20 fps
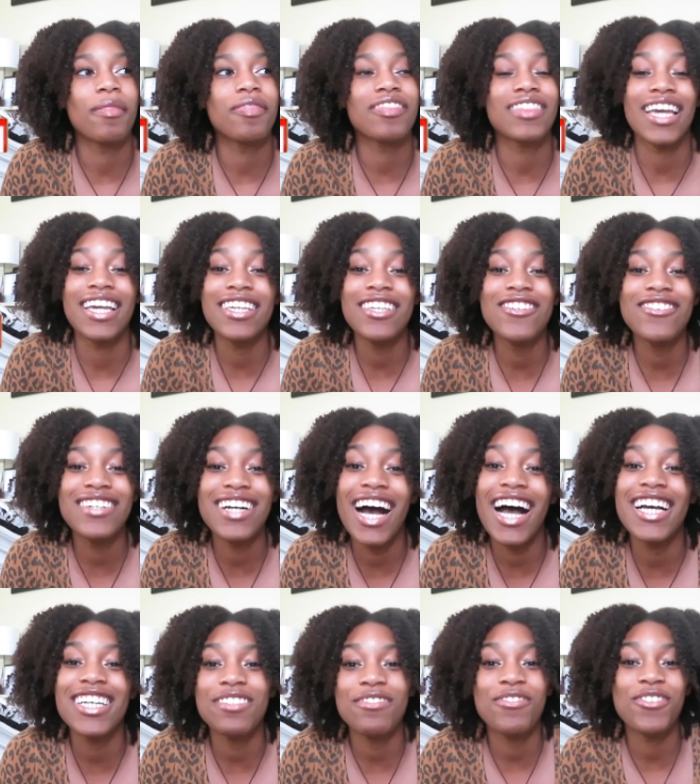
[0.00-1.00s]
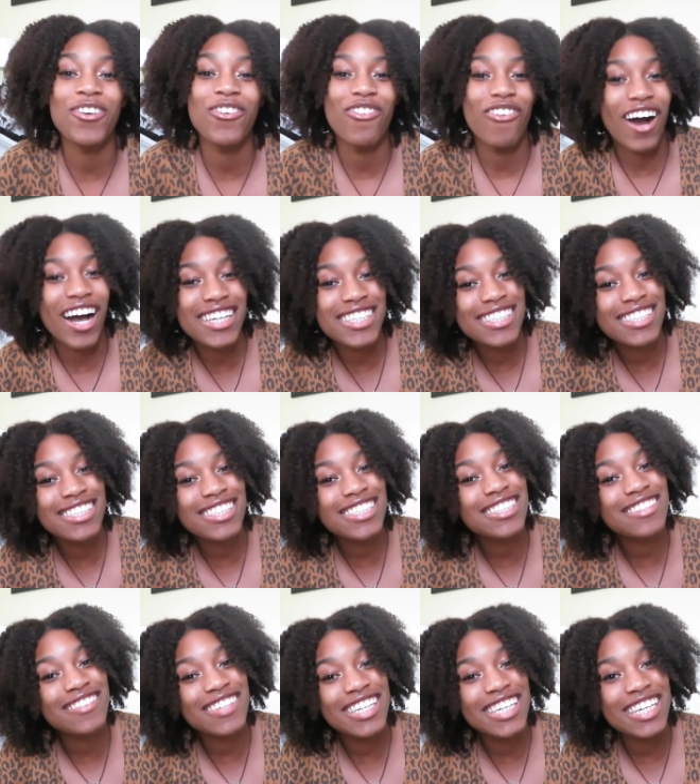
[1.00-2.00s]
Thank you guys for watching this
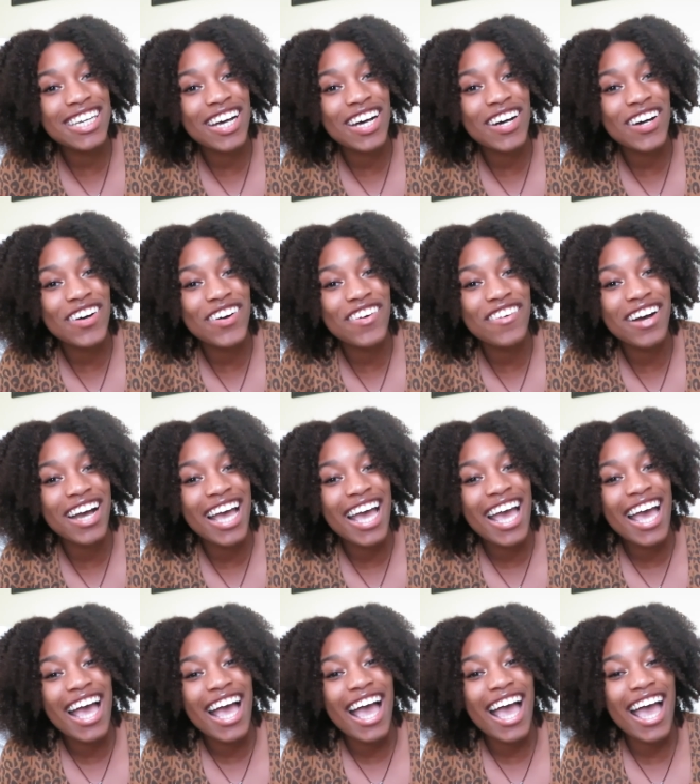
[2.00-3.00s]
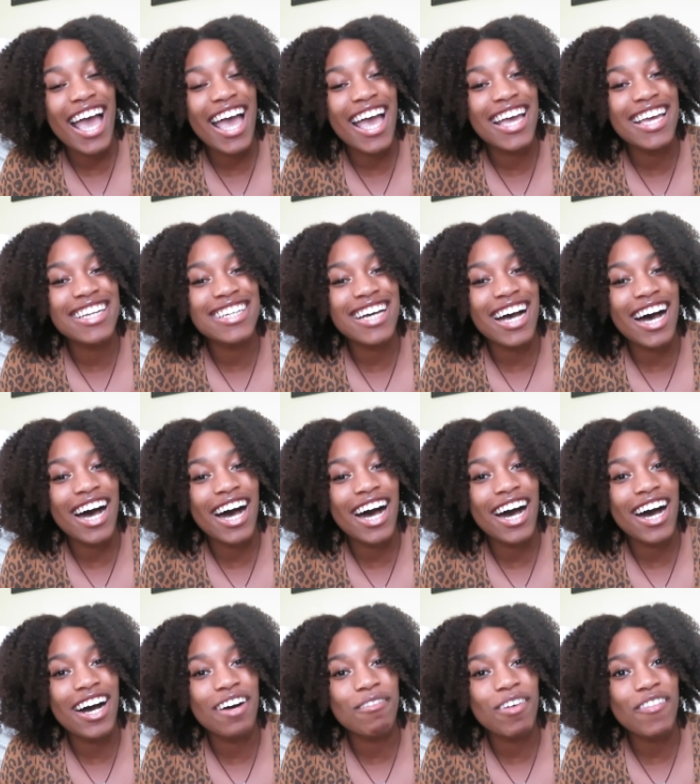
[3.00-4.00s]
video, and
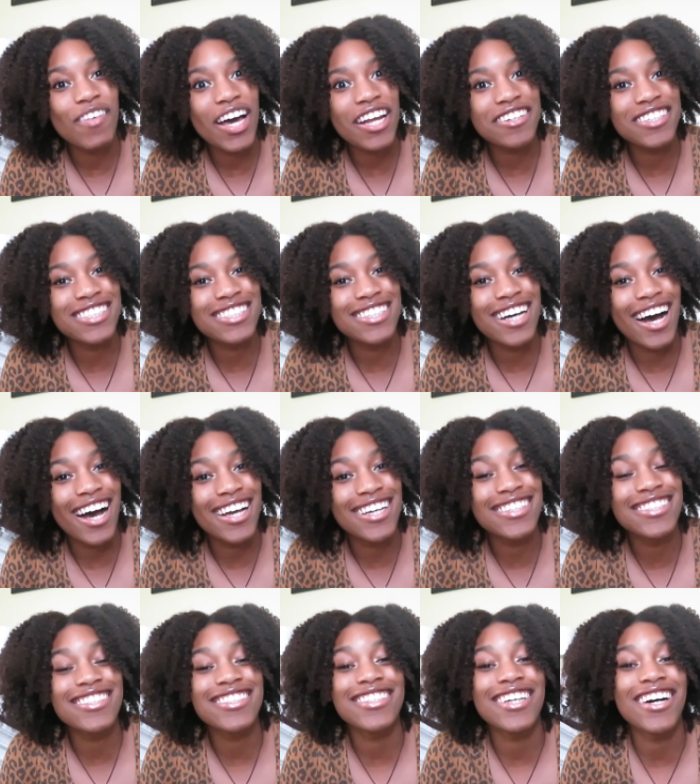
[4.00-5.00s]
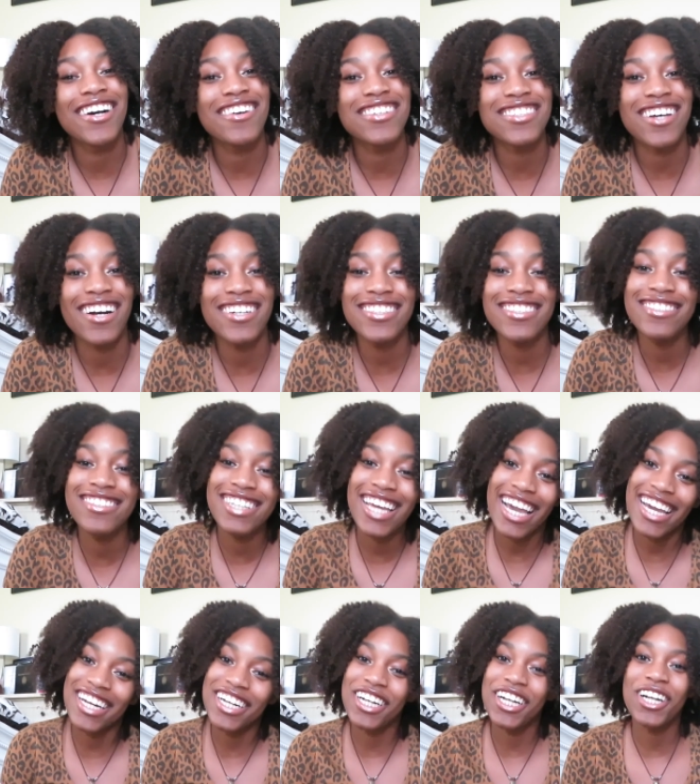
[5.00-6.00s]
my battery's dying, so talk to you
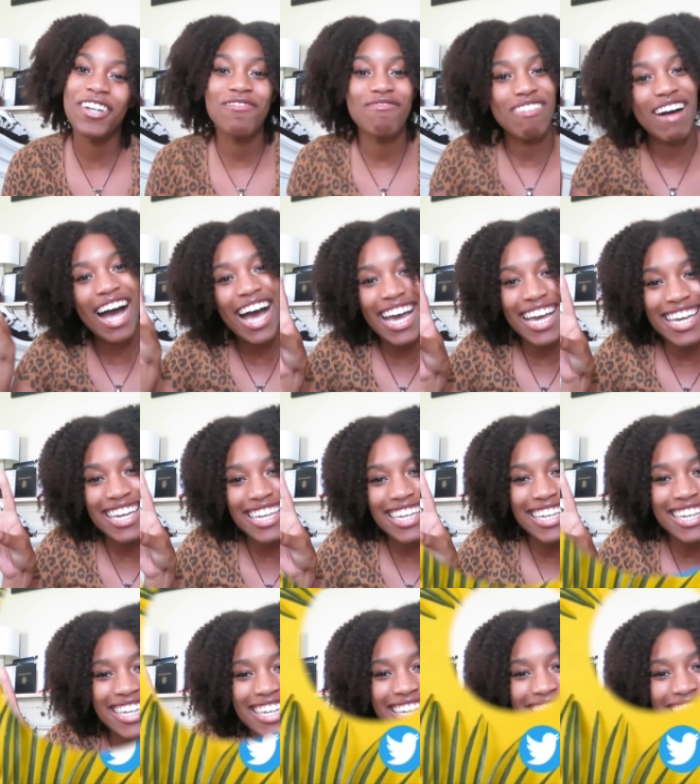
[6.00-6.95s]
later. Bye.